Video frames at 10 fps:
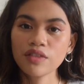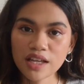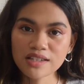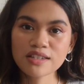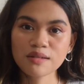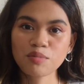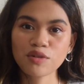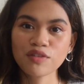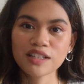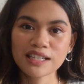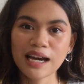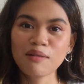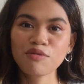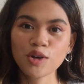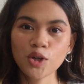This is the perfect
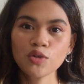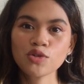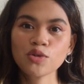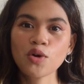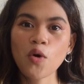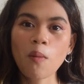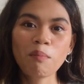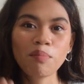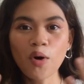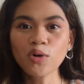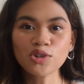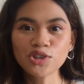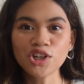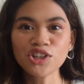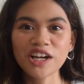time for you to go bold
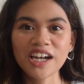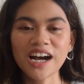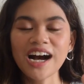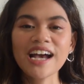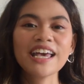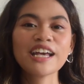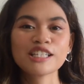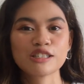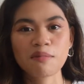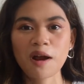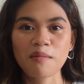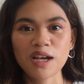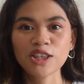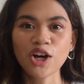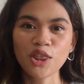on that eye,
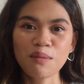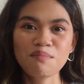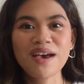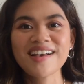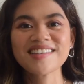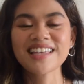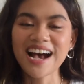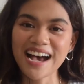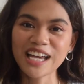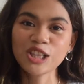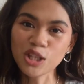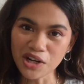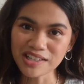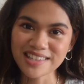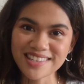experiment on the best eye
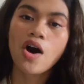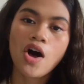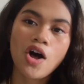looks.